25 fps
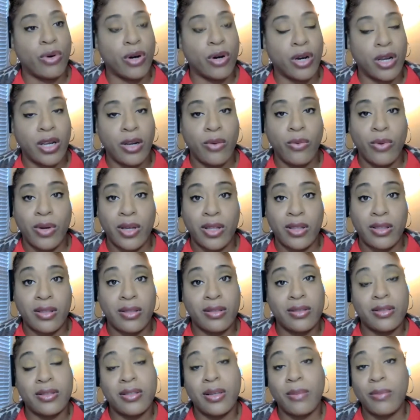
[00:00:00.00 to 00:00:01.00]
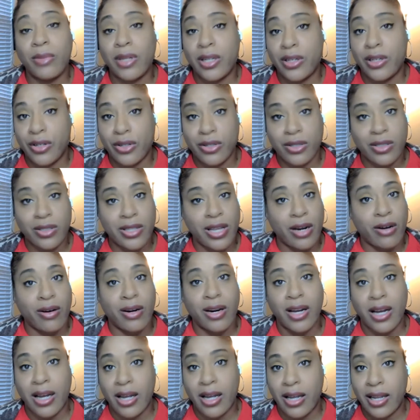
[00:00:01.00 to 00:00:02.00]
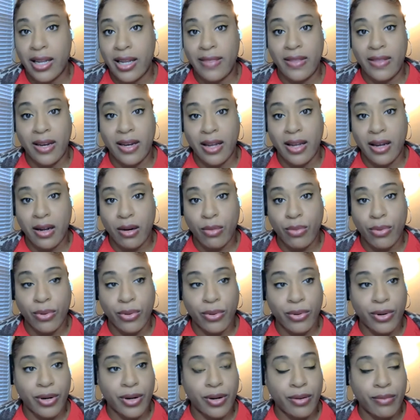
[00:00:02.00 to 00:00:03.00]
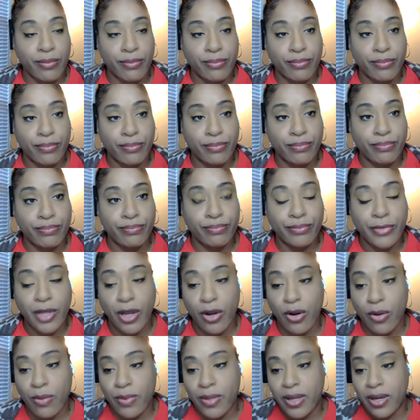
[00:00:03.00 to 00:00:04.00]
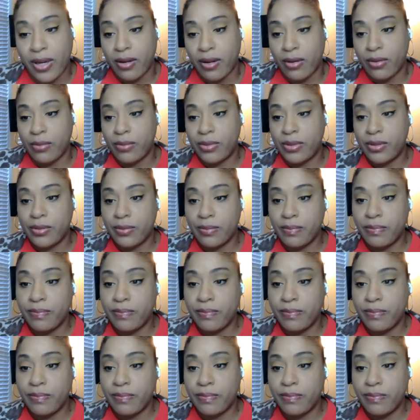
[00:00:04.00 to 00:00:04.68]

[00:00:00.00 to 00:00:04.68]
working with some lenders that are not in the NACA program. I hope that helps.